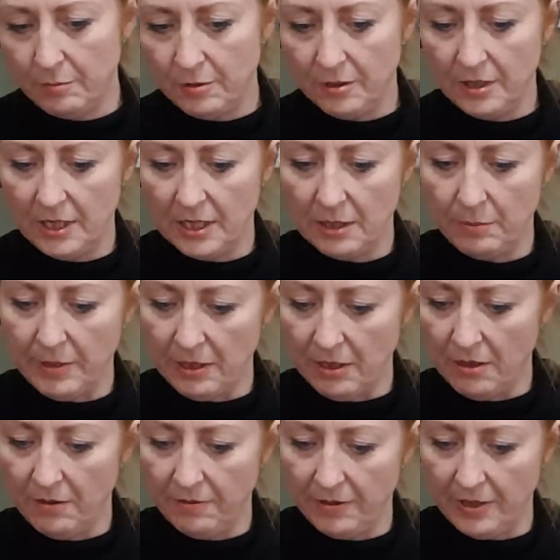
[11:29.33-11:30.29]
Pull a little bit
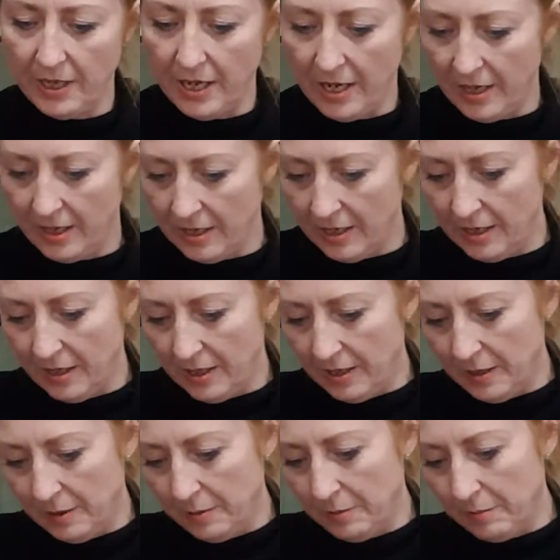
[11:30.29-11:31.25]
off there,
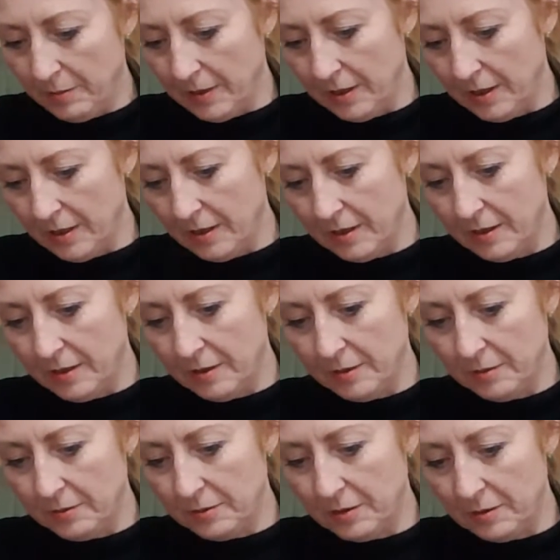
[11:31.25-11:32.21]
but
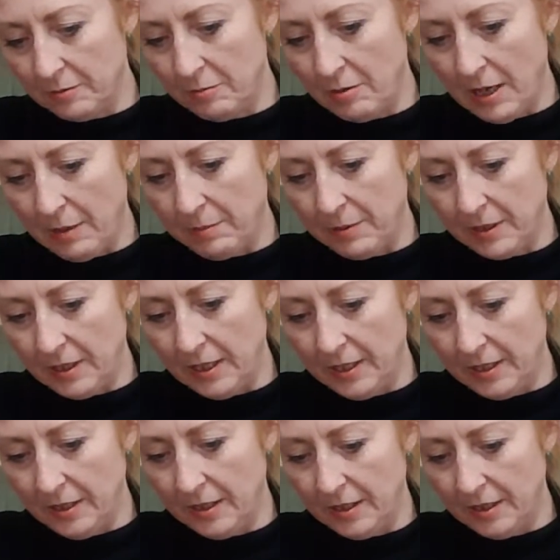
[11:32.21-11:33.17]
I'm going to
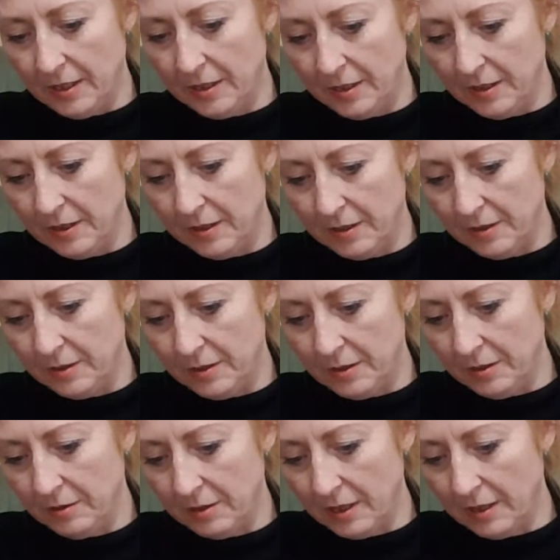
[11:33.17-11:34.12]
rapidly
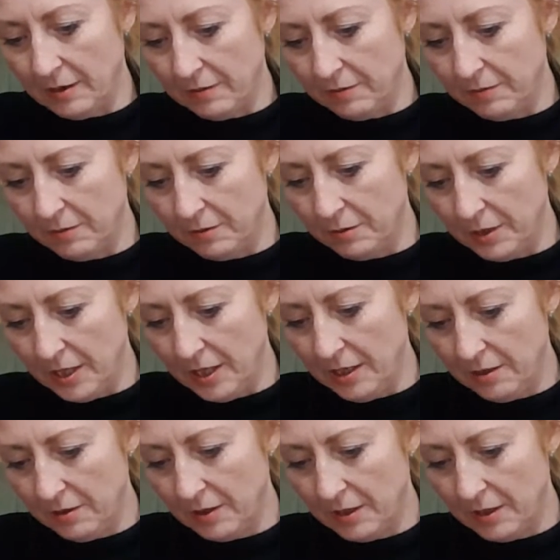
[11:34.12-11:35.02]
do that for you.